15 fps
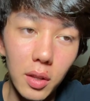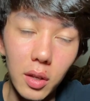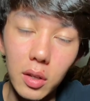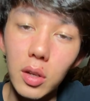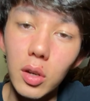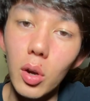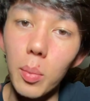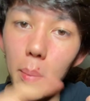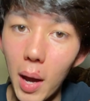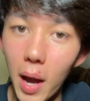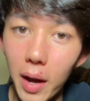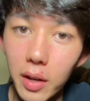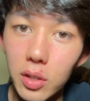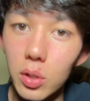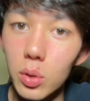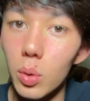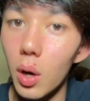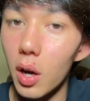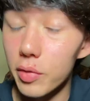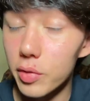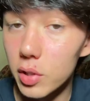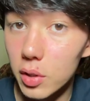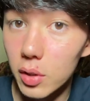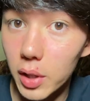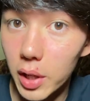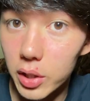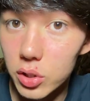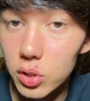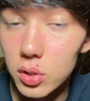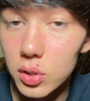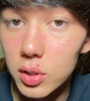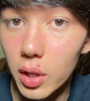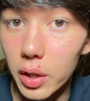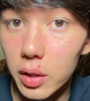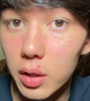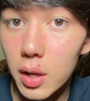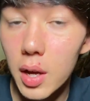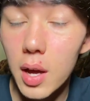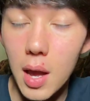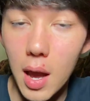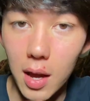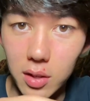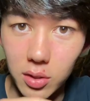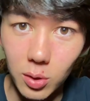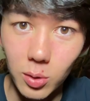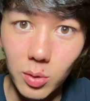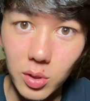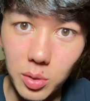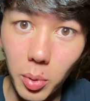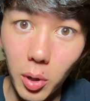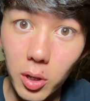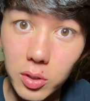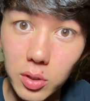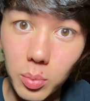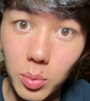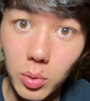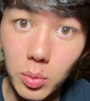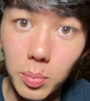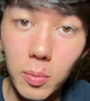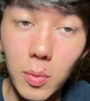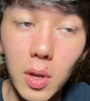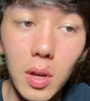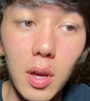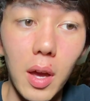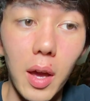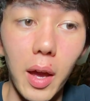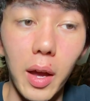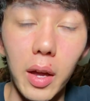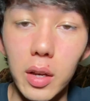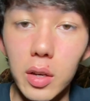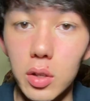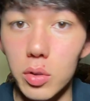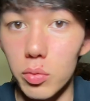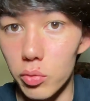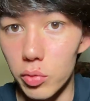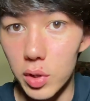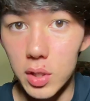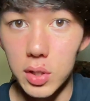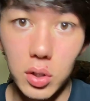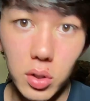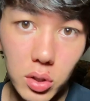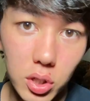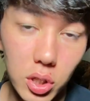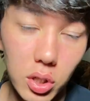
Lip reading: that you can go back to after the lecture is done as soon as possible and research